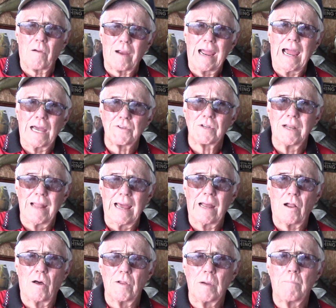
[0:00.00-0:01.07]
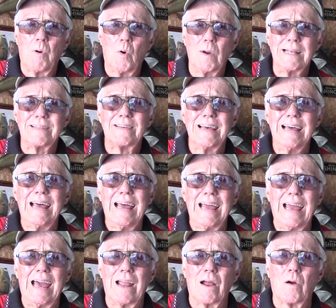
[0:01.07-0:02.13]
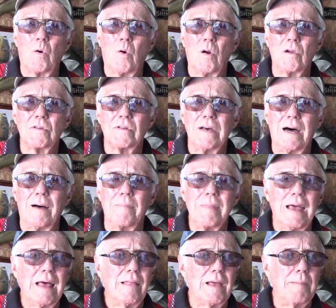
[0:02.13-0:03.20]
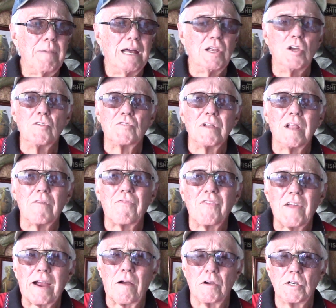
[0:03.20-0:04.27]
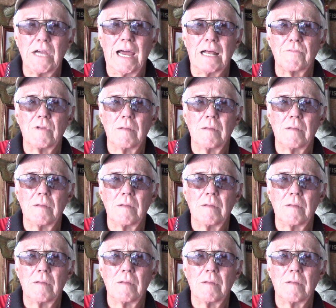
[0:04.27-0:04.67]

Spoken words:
or casting that on the points. And of course, they've been using the flicker shad.